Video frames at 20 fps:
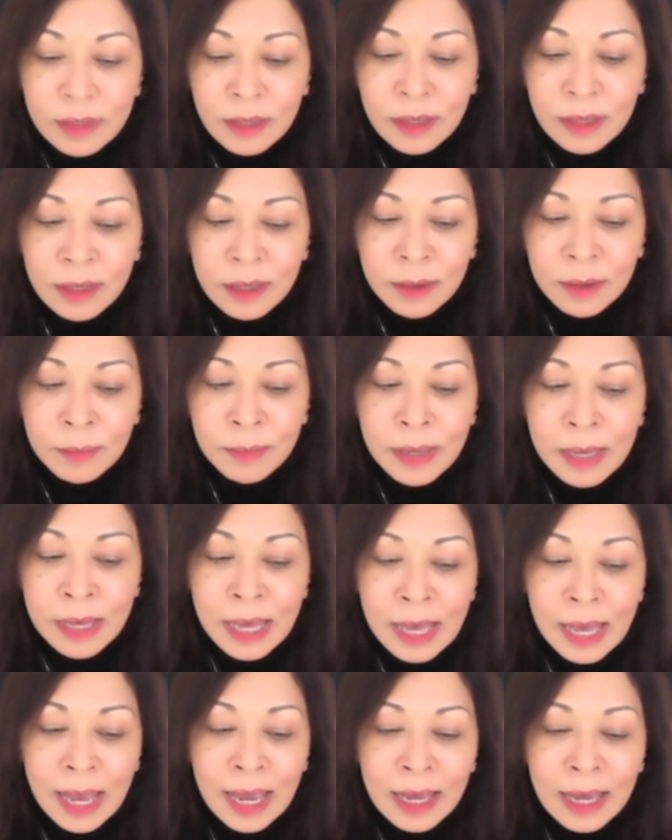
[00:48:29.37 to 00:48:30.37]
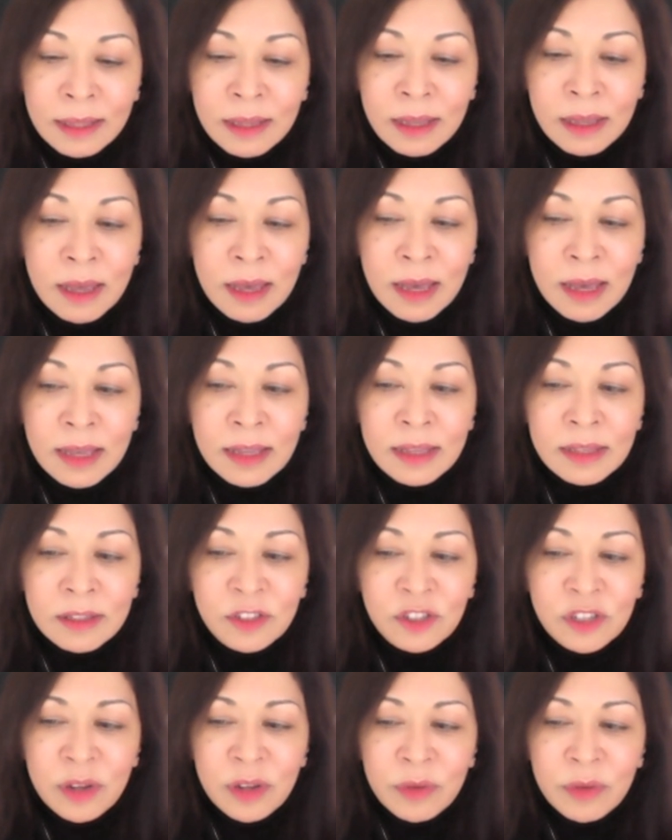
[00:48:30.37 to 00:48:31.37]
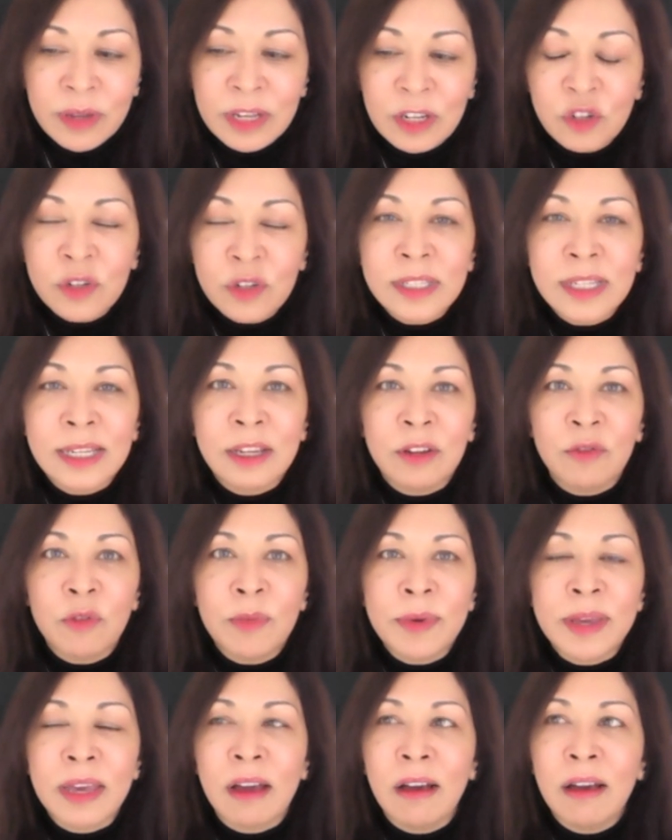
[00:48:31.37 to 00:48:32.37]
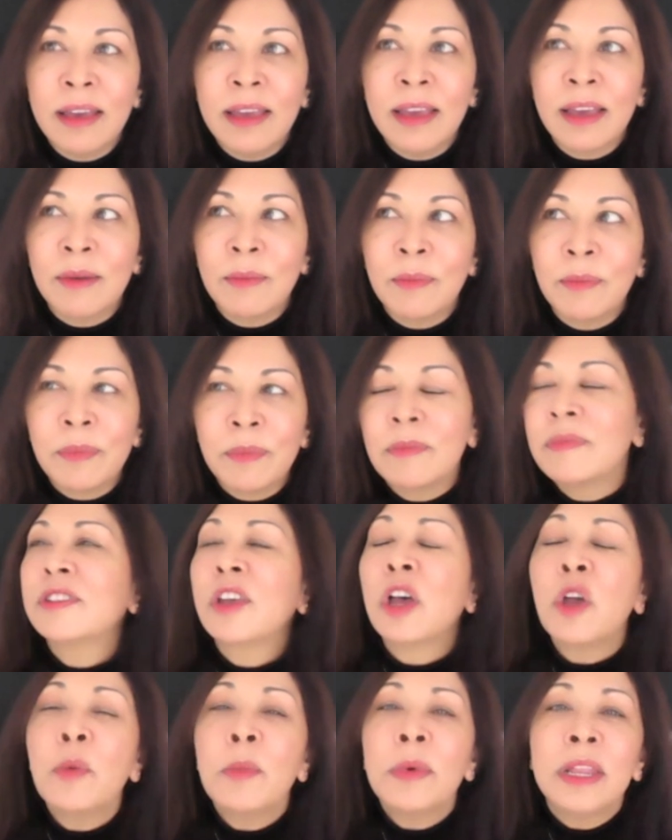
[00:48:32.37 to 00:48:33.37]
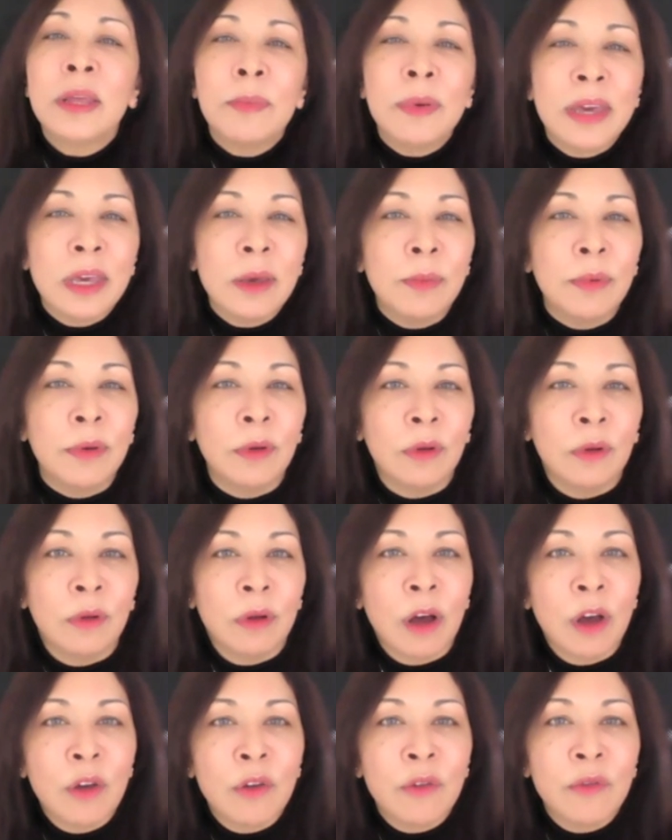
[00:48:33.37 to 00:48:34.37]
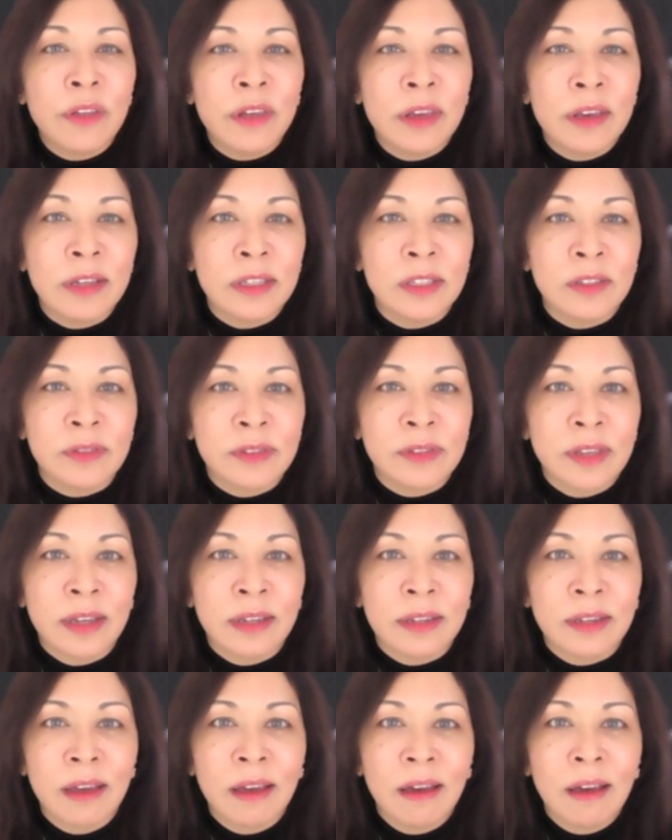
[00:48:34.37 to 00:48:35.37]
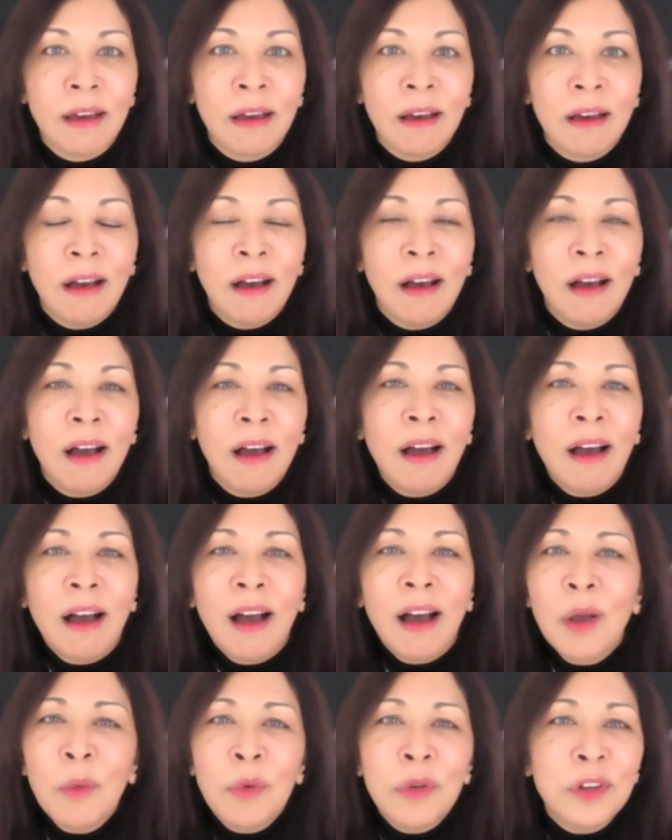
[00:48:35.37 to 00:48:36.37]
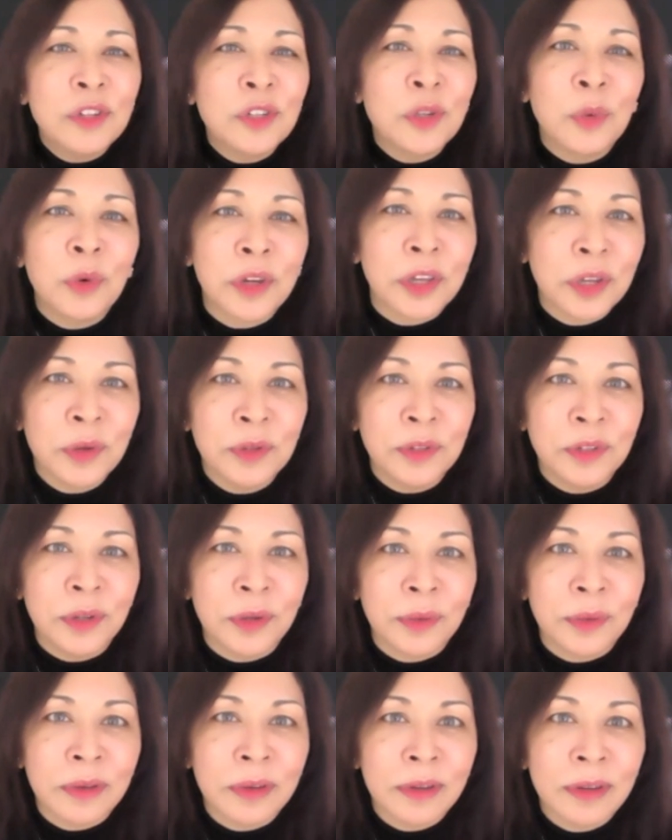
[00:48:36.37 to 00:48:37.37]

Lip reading: And interestingly, Robbie, so many people over the years have said, I want to do what you do.